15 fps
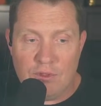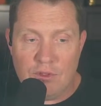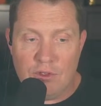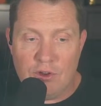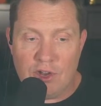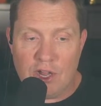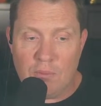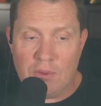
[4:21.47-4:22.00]

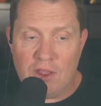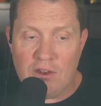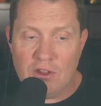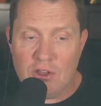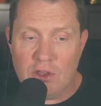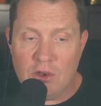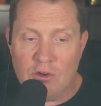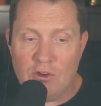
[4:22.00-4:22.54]
You're not paid to
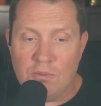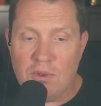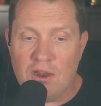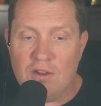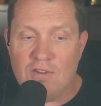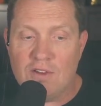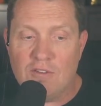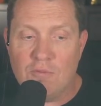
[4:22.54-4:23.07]
code, you're paid
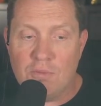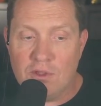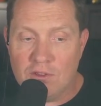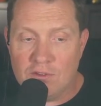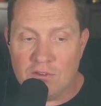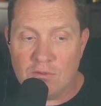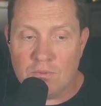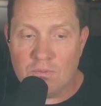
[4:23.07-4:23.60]
to solve
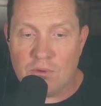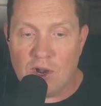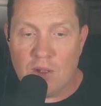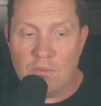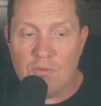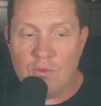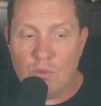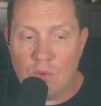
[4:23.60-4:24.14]
business
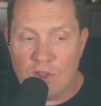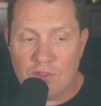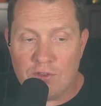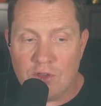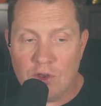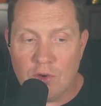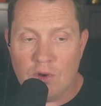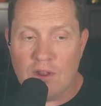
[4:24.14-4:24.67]
problems with
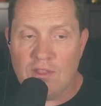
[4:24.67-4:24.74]
code,